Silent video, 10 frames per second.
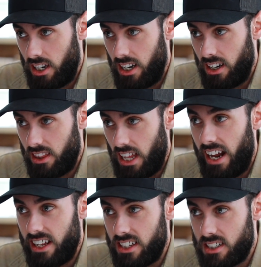And
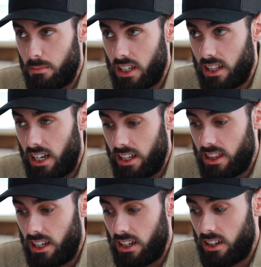that is something that I
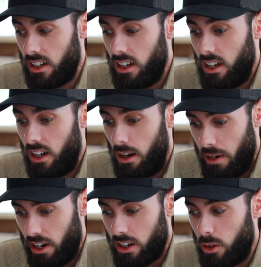think
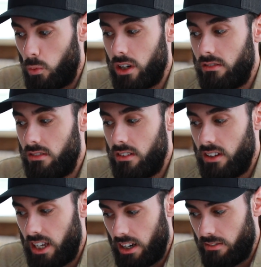America would
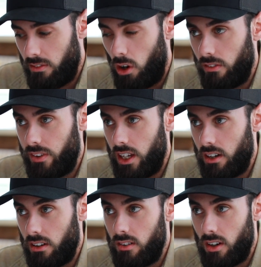get involved
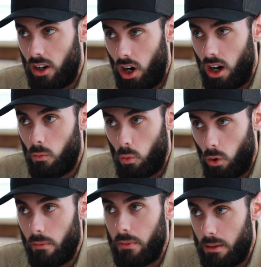in a hot
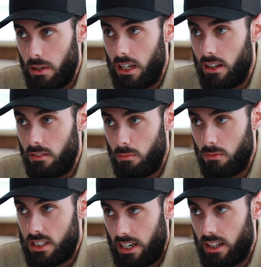war, maybe
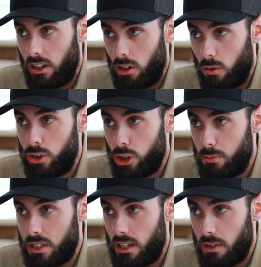sending their own
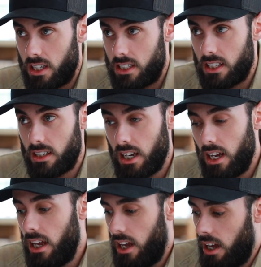troops in, because
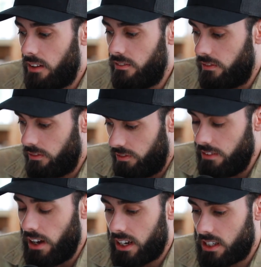
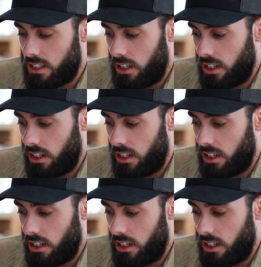Vivek has